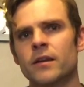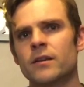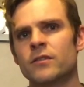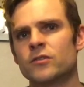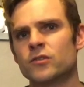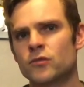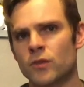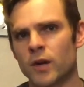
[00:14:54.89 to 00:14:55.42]

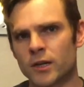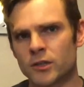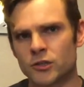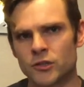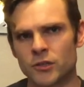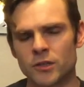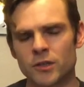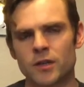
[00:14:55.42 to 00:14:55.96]

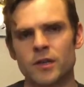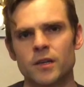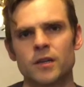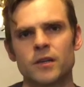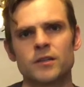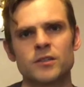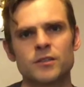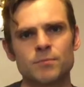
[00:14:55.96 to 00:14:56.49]
structure
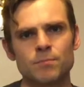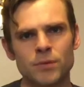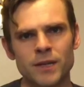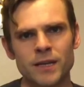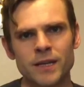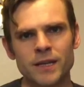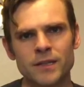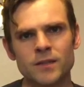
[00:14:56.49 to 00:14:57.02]

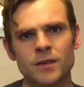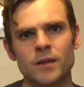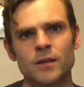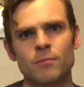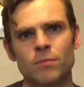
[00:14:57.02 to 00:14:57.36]
splitting